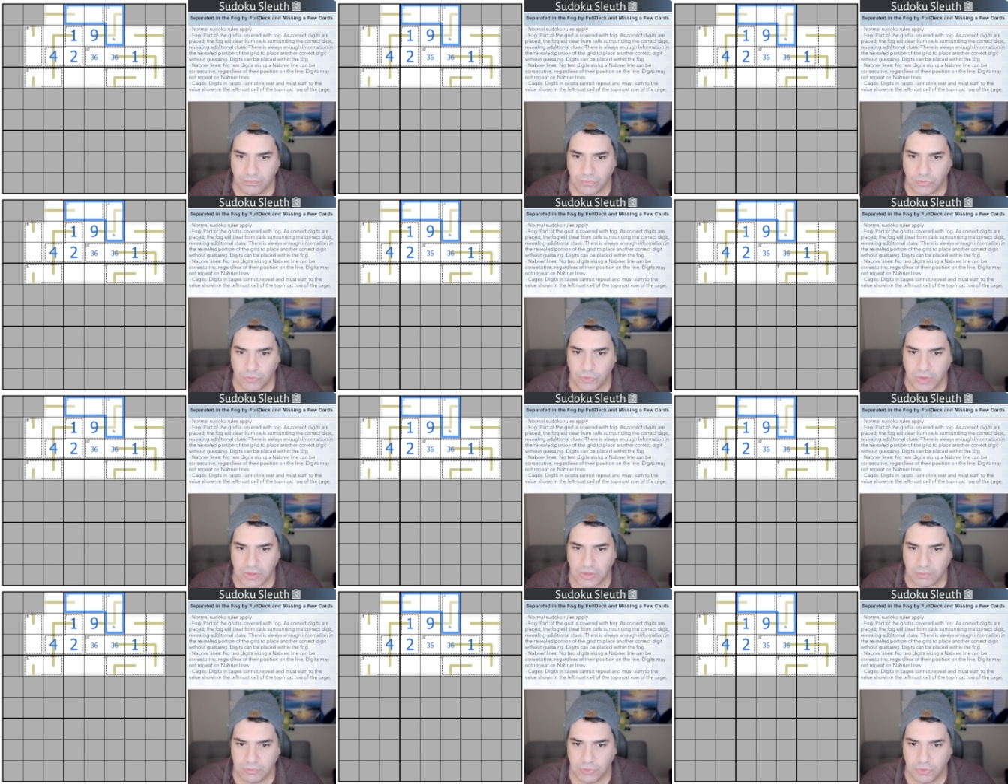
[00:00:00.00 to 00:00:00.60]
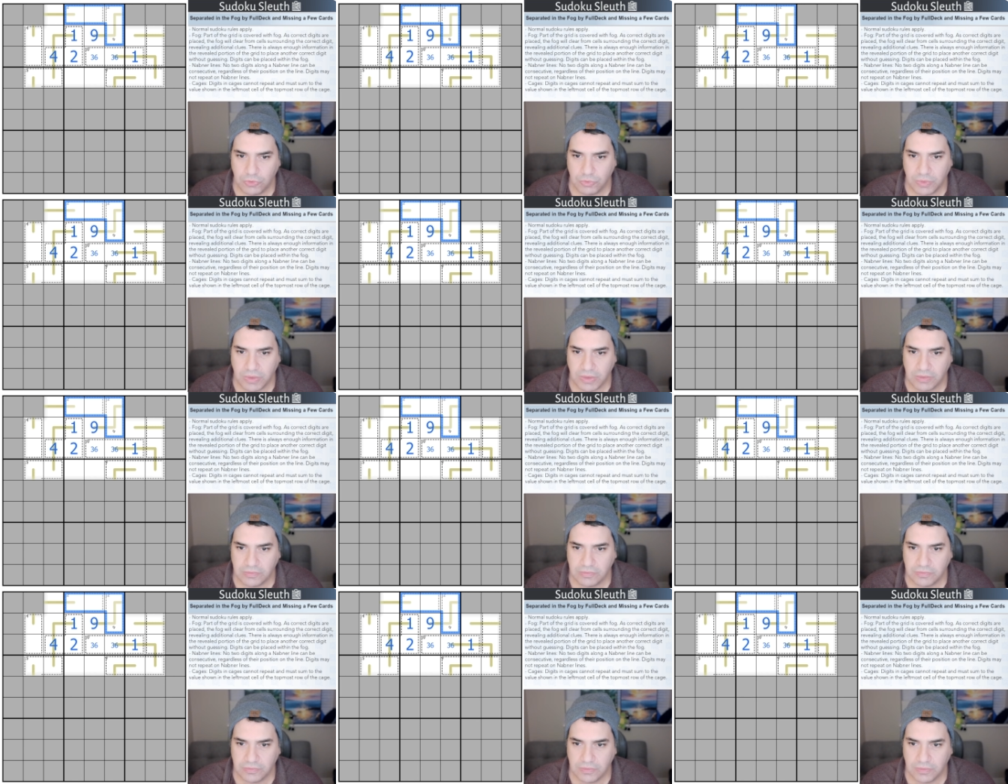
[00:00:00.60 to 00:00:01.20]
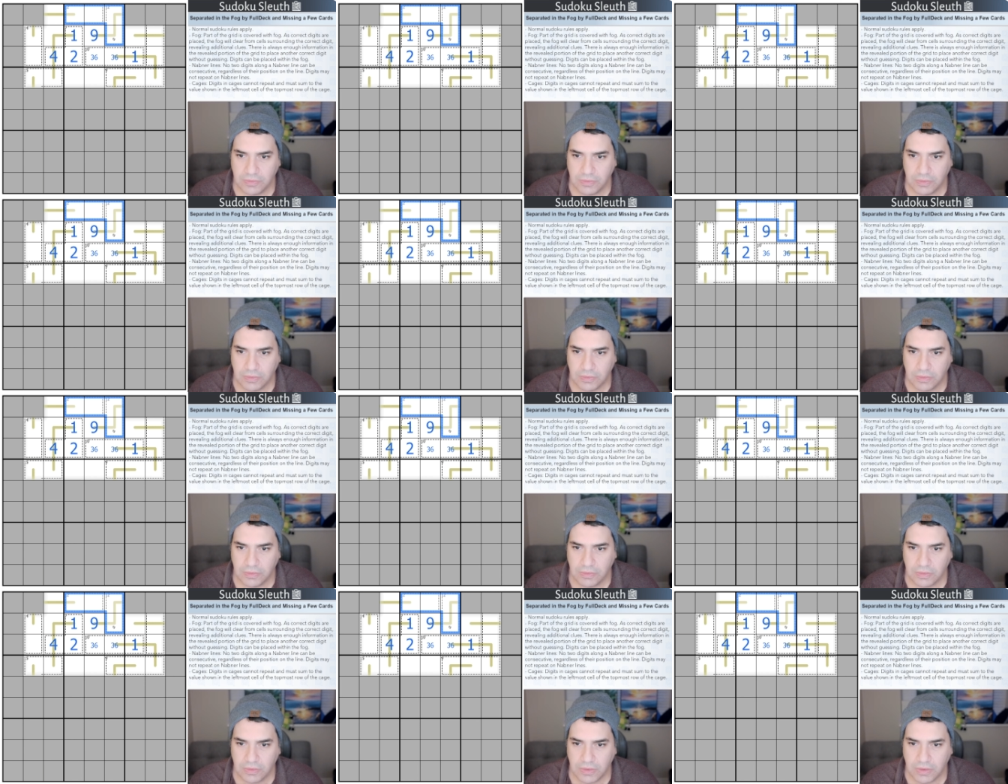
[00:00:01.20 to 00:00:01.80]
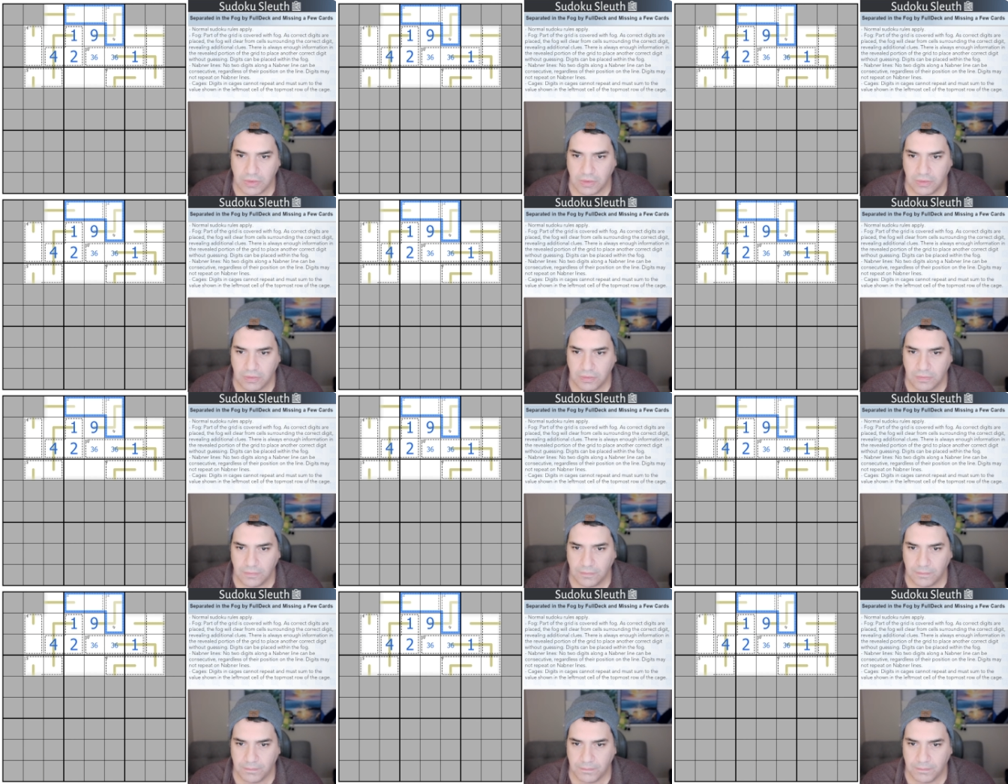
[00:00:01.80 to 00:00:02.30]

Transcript: So add up to 12. Can I?